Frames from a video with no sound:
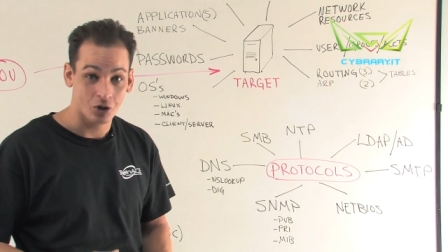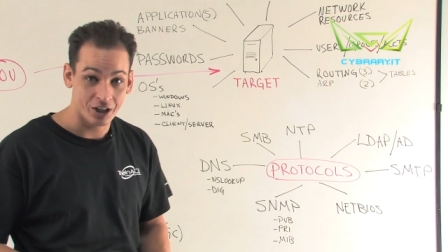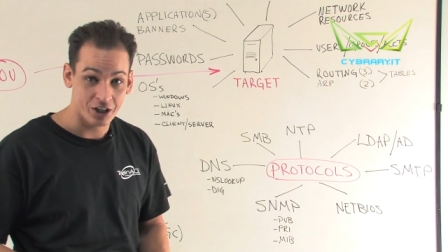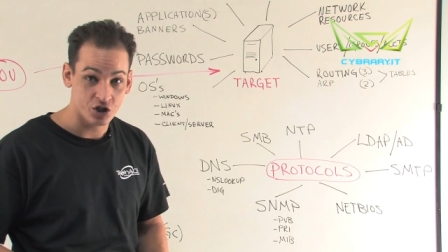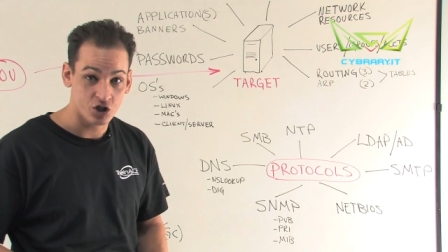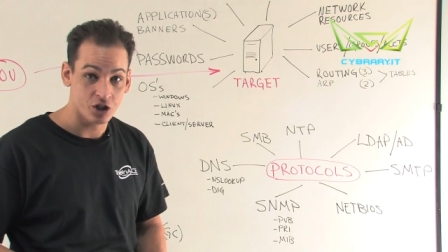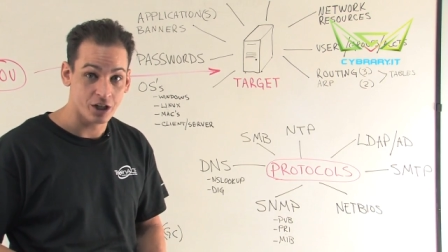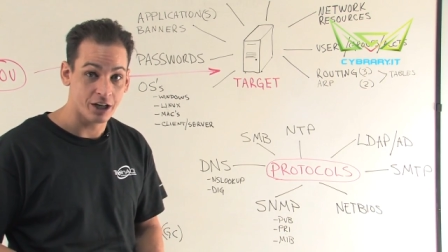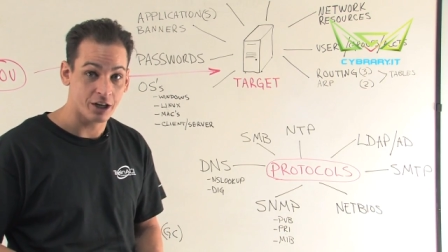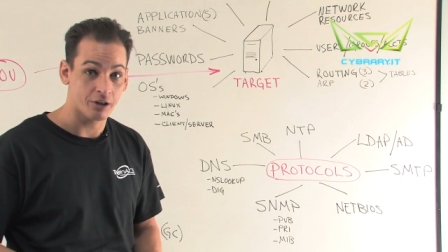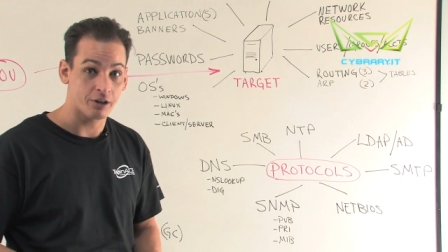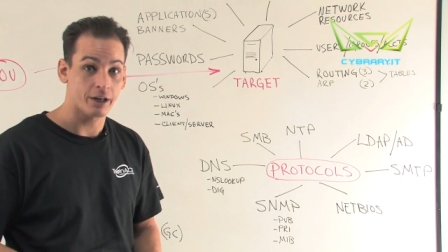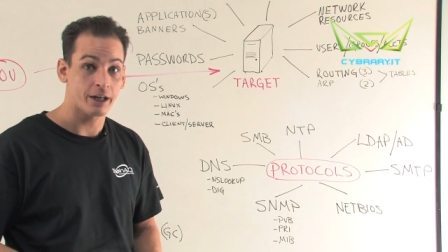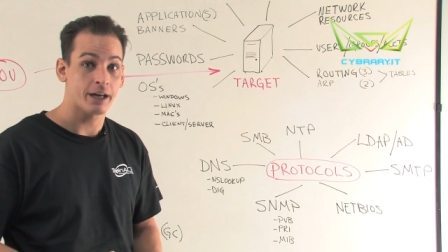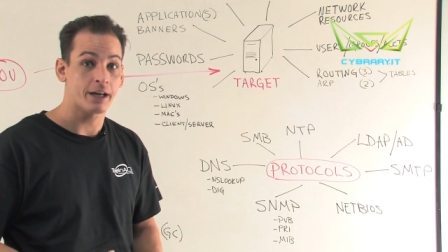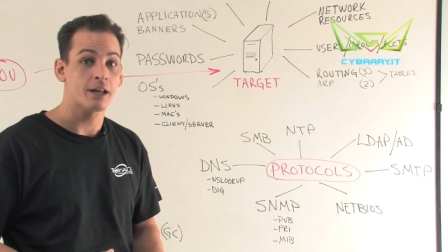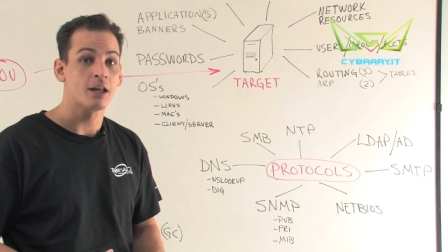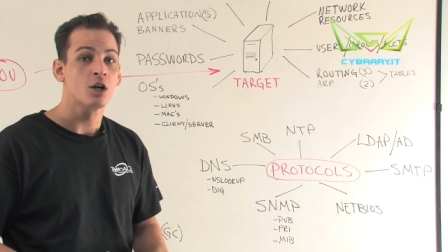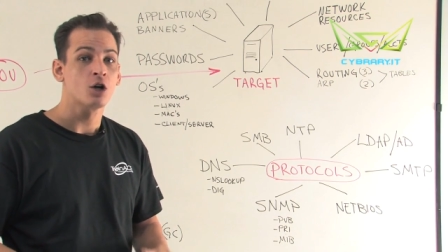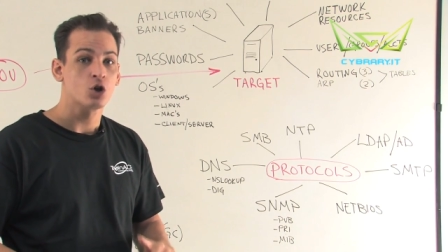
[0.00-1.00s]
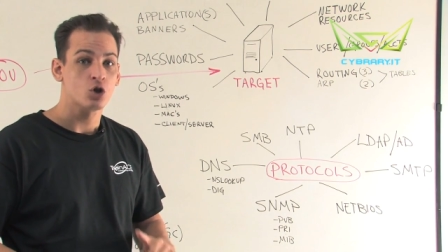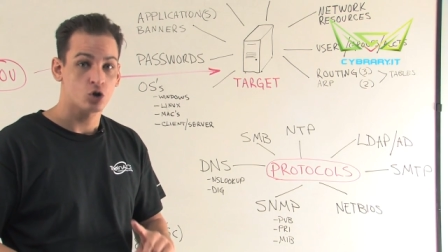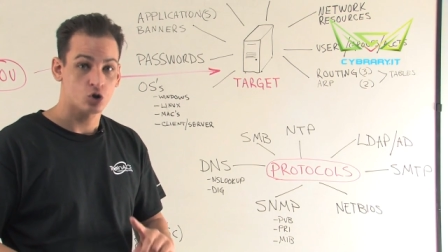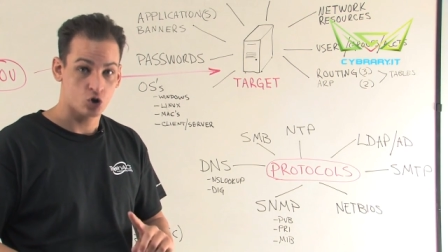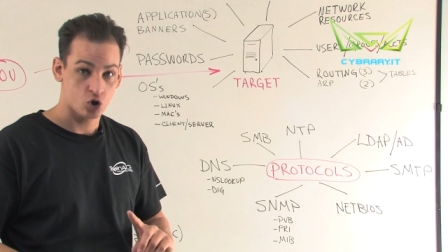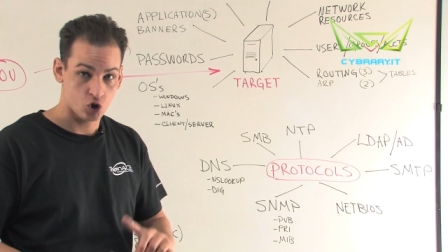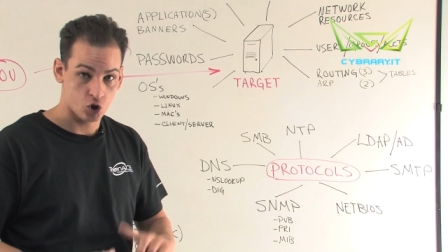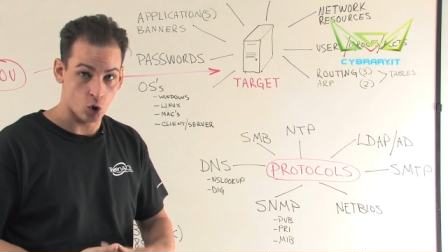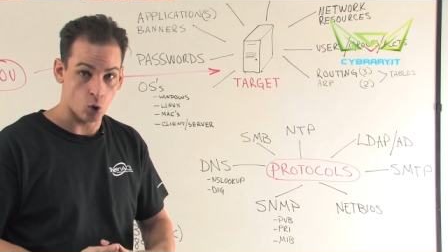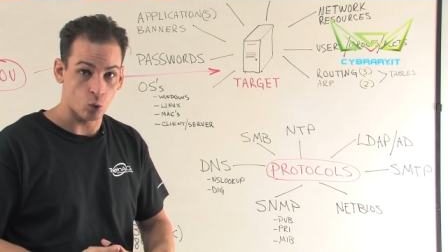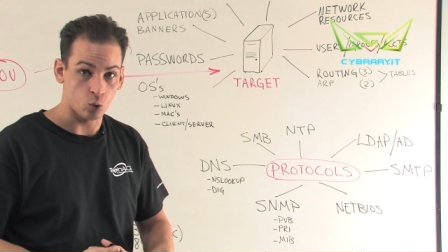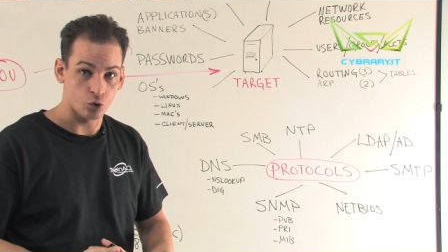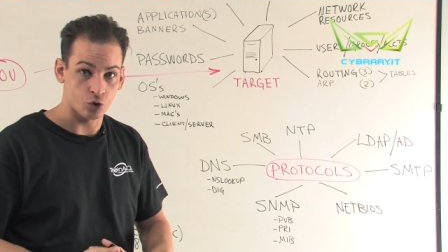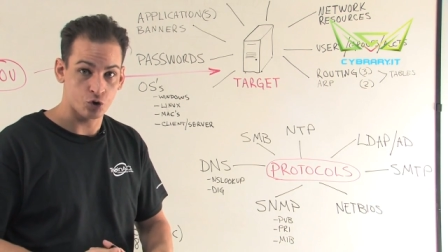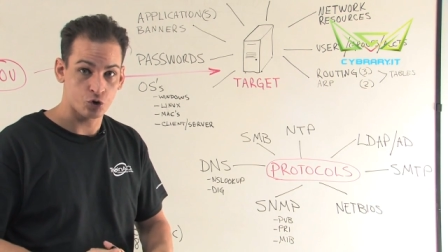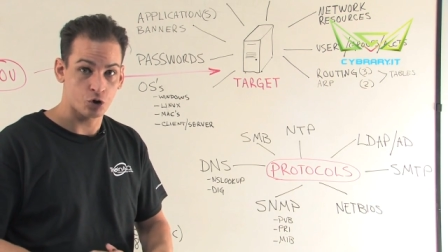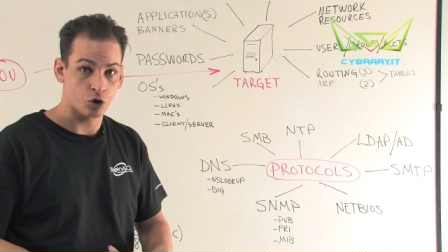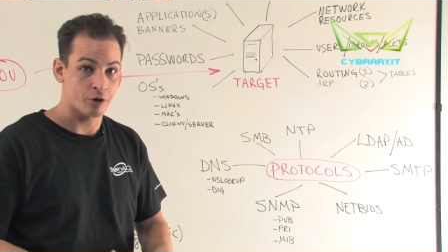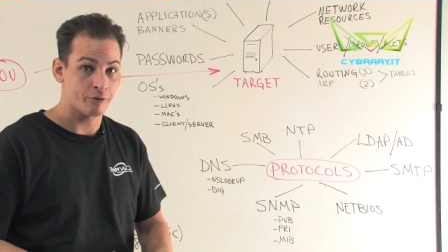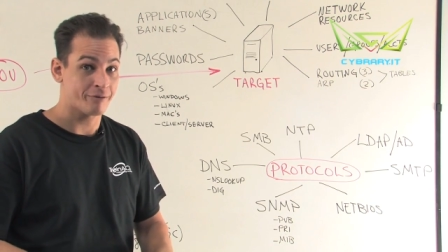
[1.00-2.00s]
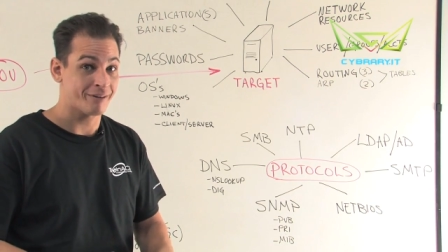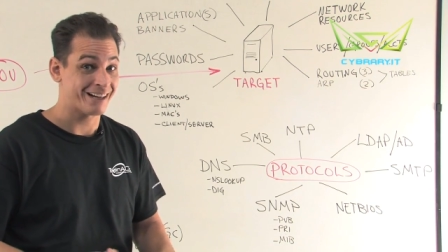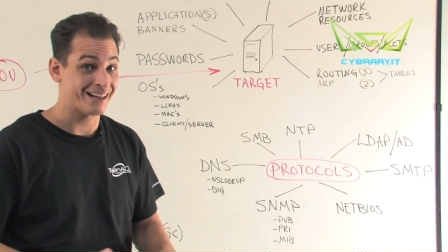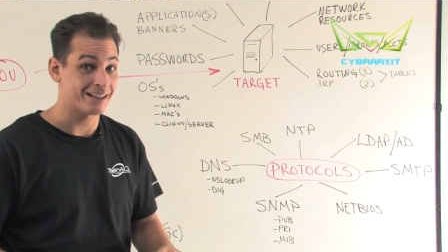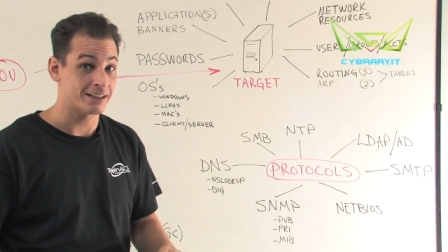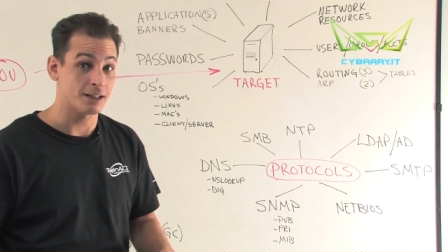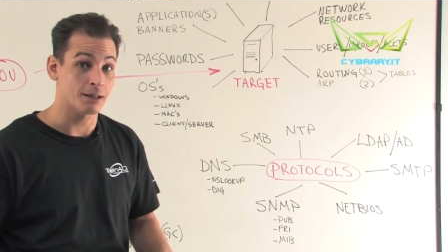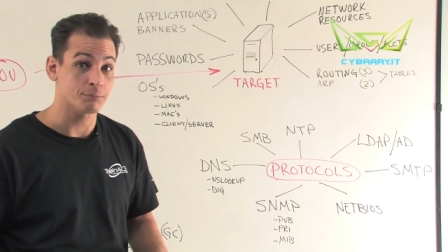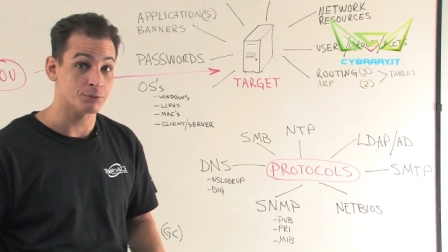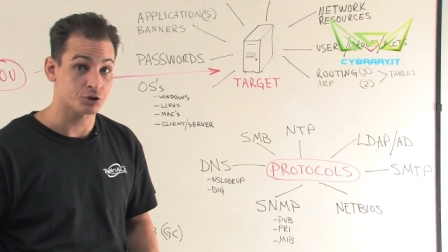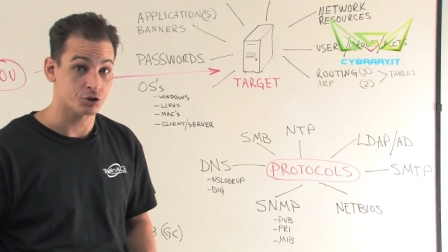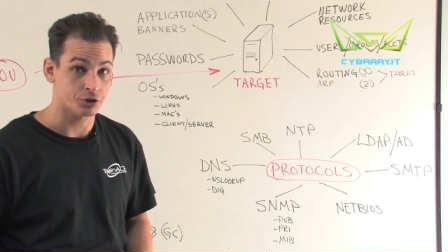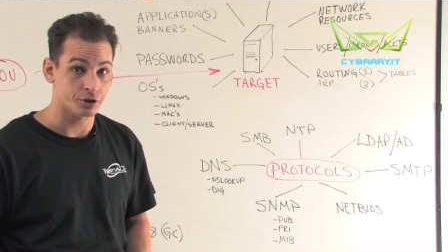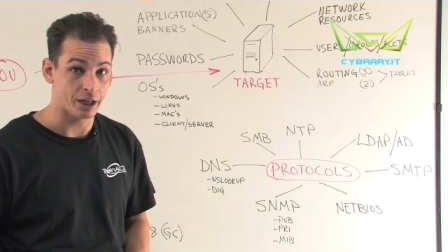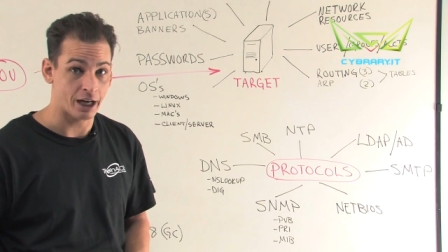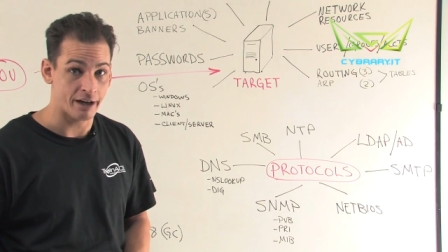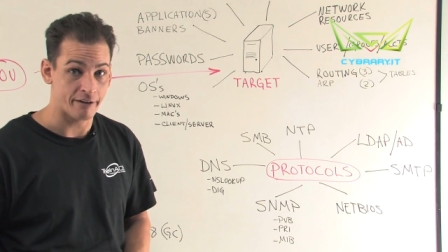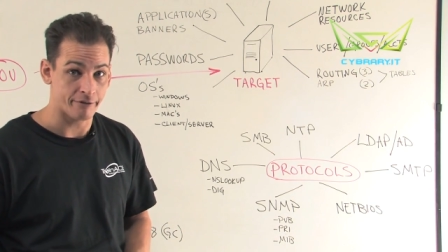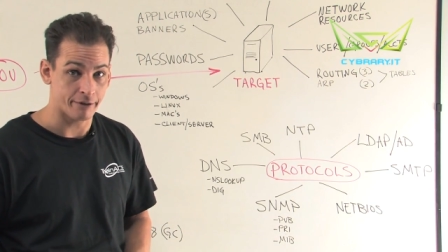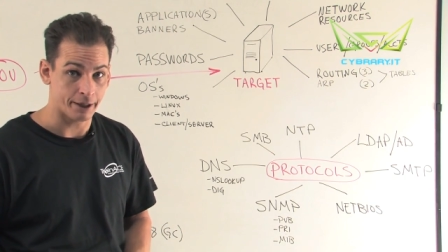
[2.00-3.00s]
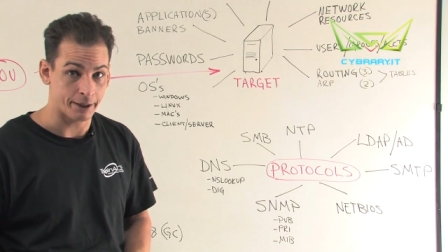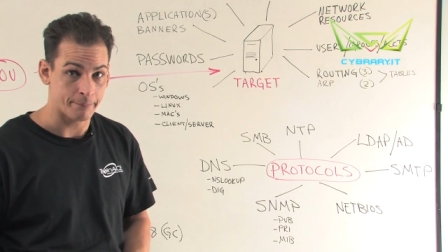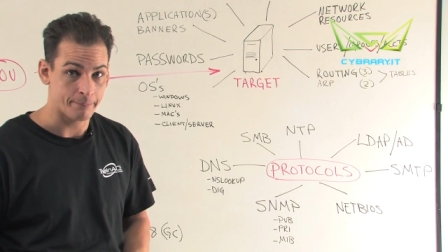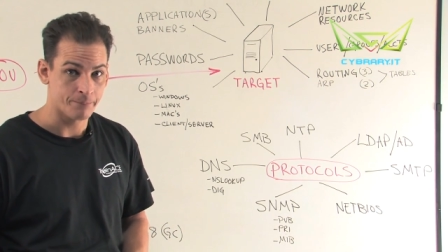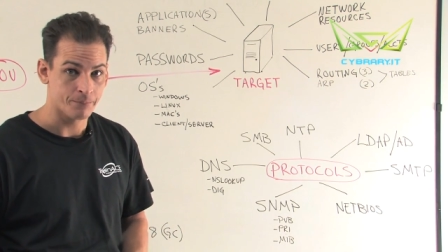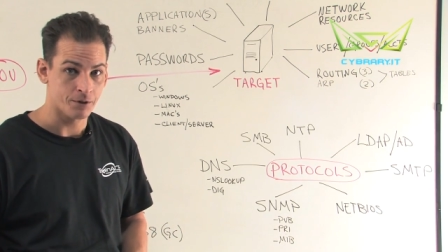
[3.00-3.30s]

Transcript: engineering, shoulder surfing, and dumpster diving?